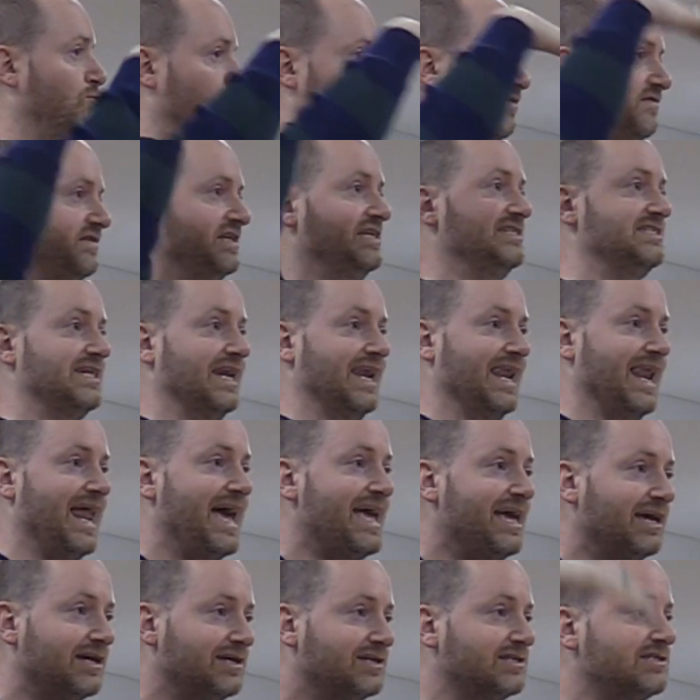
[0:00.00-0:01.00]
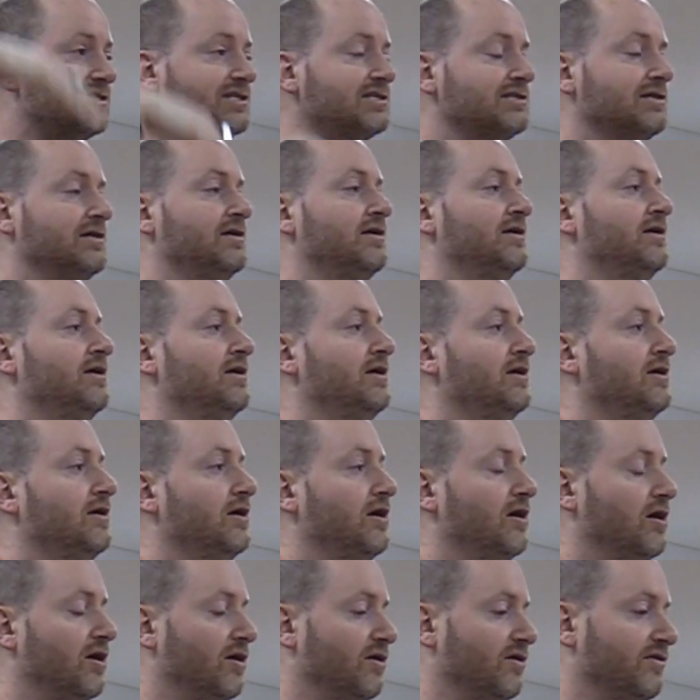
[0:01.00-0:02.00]
all of these layers
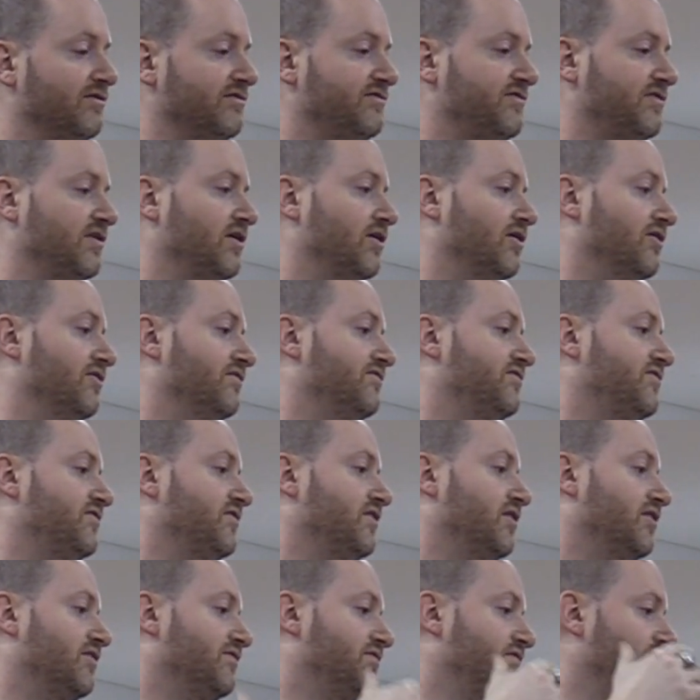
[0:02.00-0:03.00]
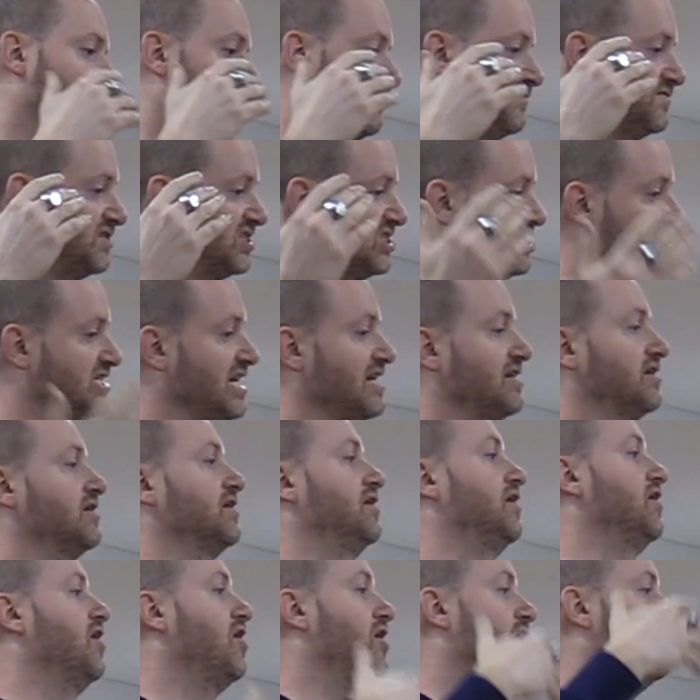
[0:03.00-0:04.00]
of
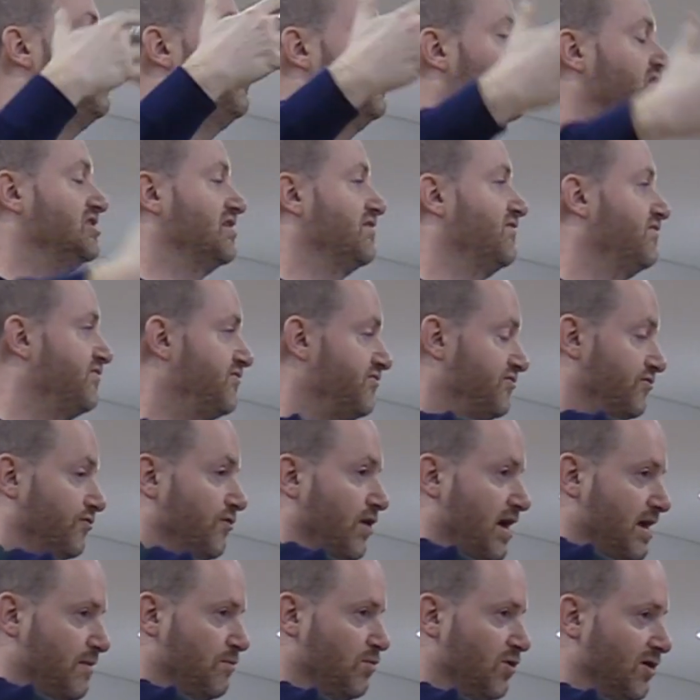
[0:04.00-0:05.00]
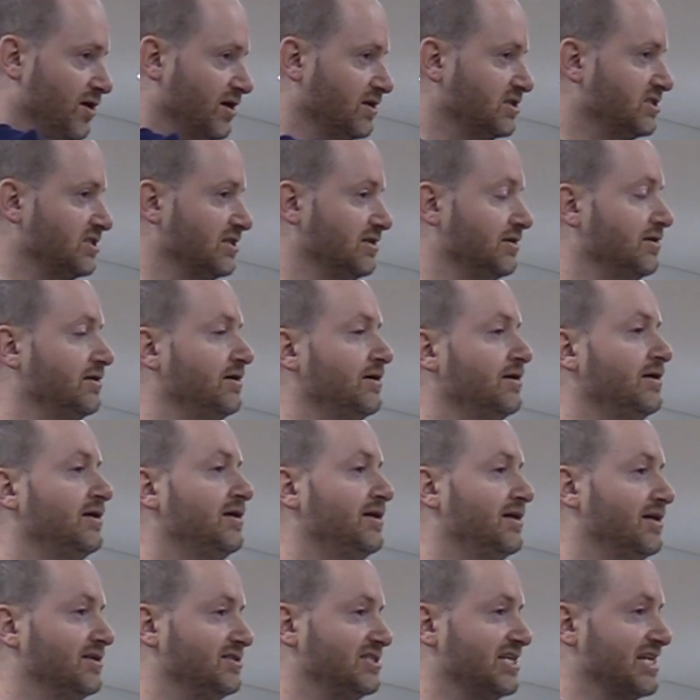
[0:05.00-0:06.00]
standard libraries and frameworks, and
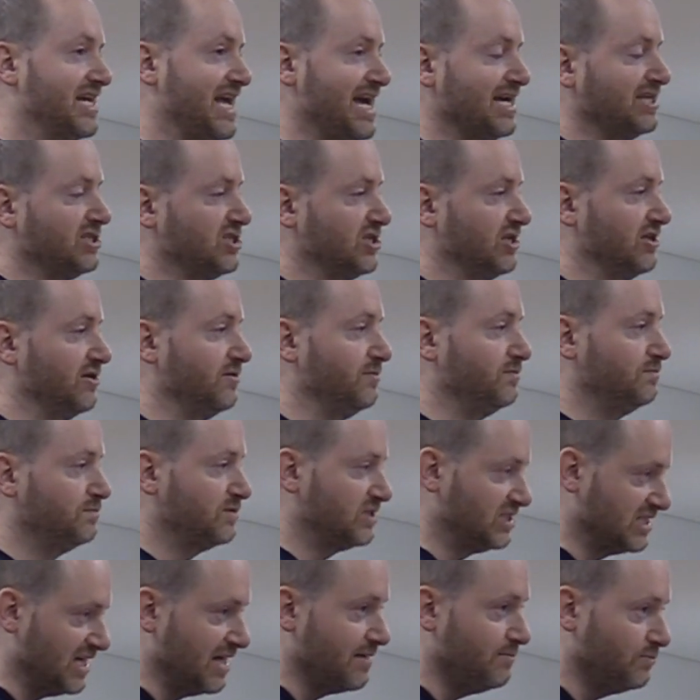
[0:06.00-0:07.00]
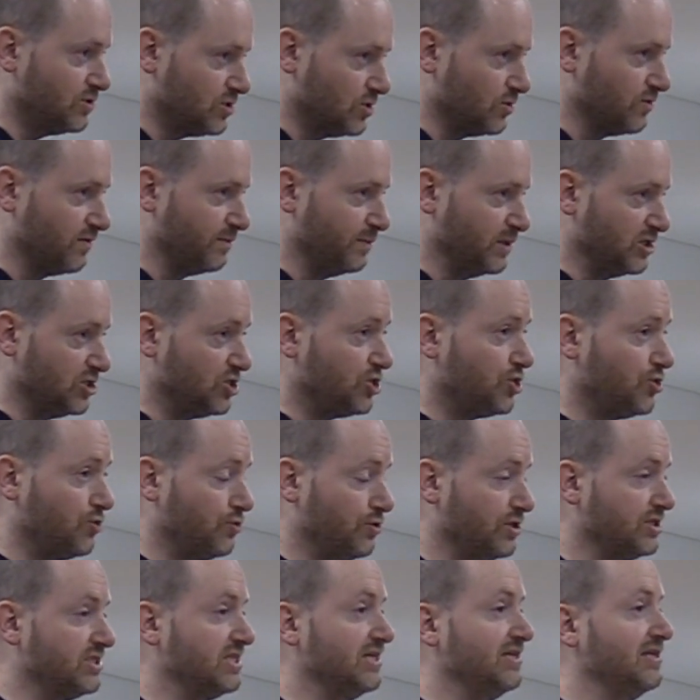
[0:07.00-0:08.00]
to get to the same sort of
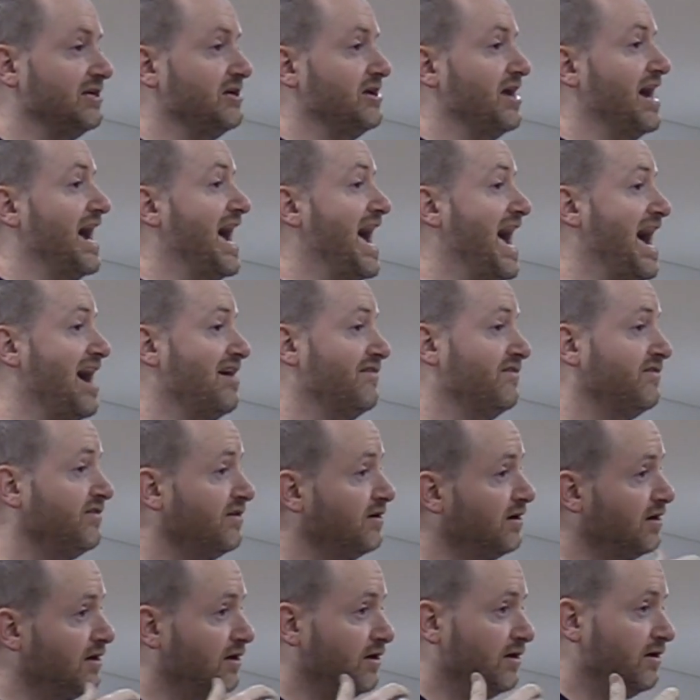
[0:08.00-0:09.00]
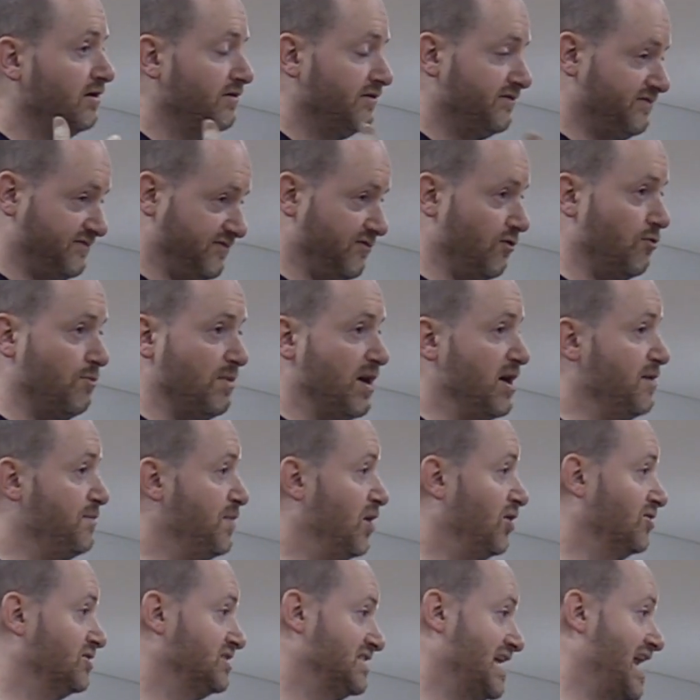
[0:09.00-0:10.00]
maturity that you have for
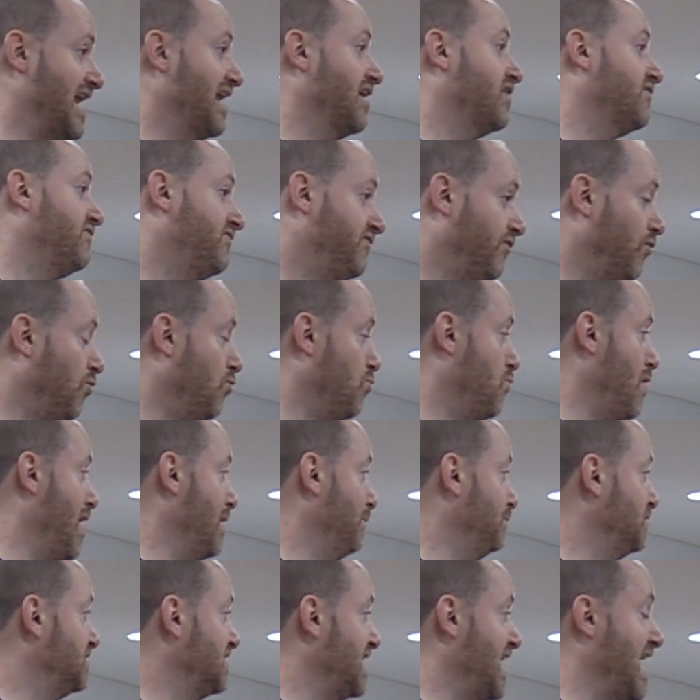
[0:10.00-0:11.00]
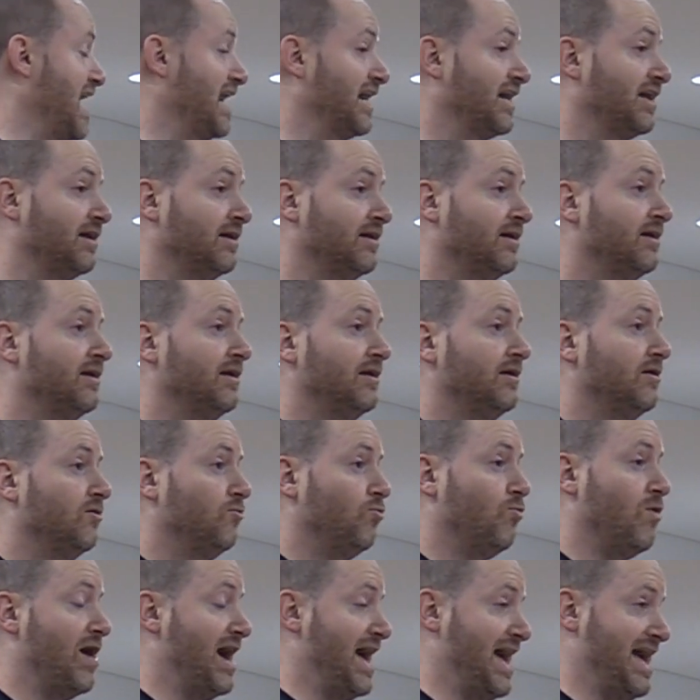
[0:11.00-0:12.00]
mobile tech, for web tech,
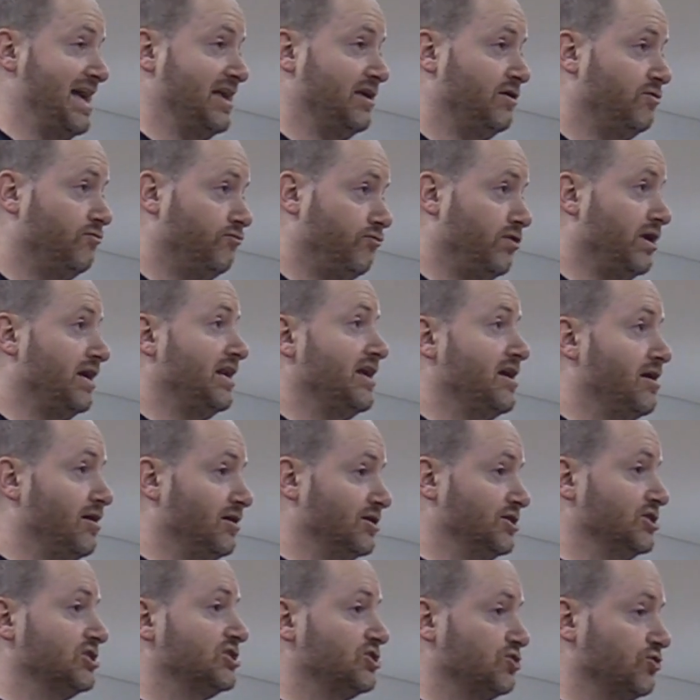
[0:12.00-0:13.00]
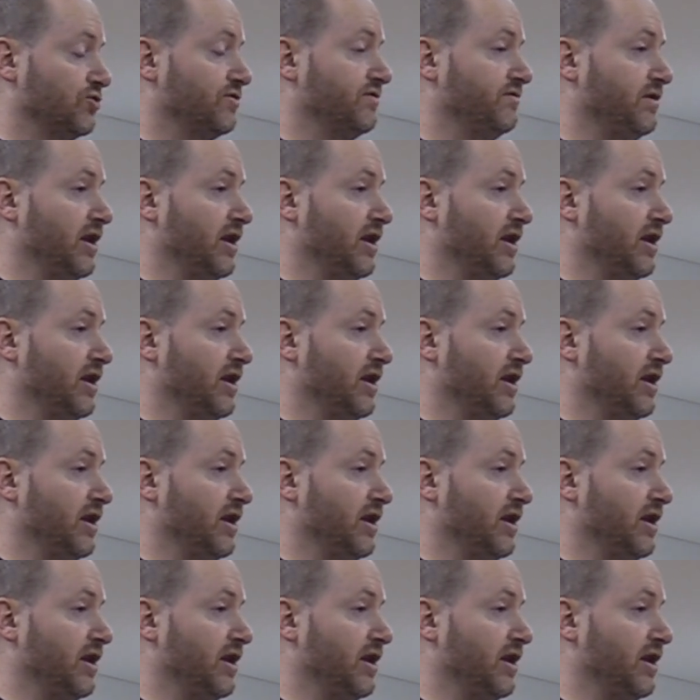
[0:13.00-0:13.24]
where you really are just sort